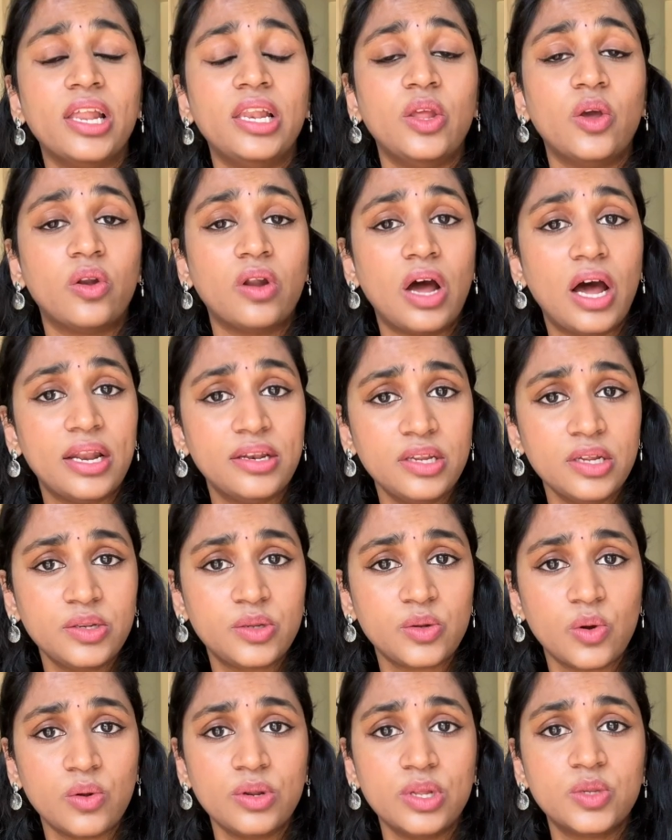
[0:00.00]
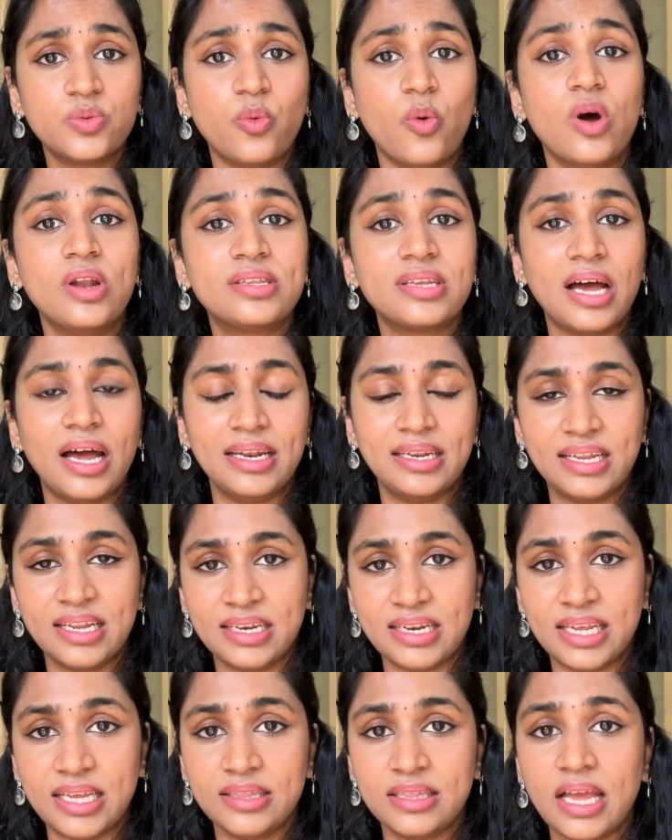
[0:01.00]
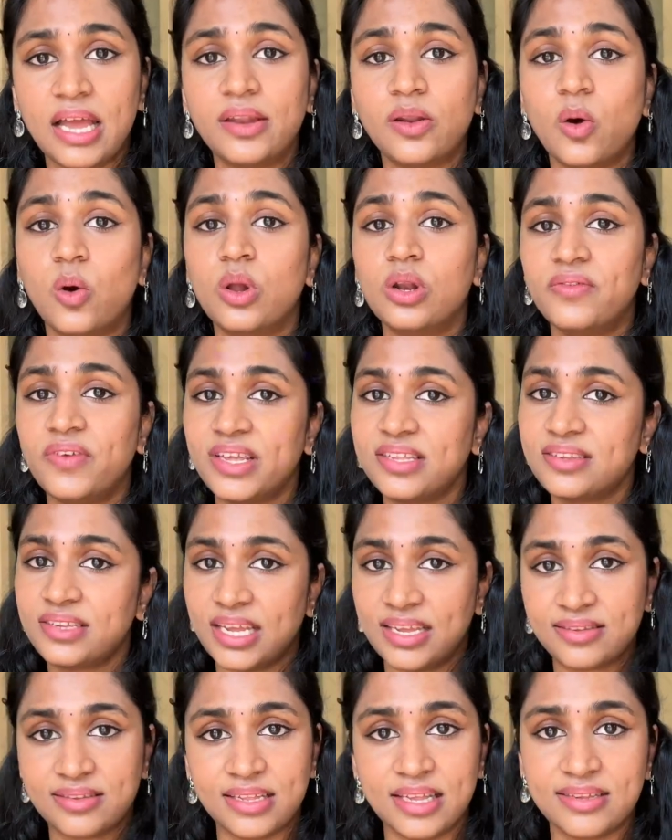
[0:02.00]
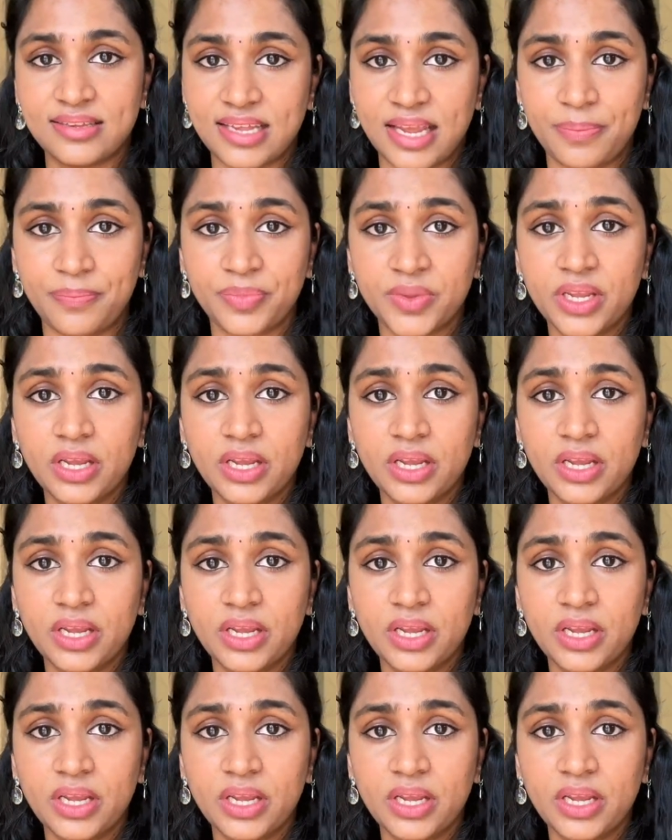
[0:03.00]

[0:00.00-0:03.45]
your undertone is what's underneath and always stays the same.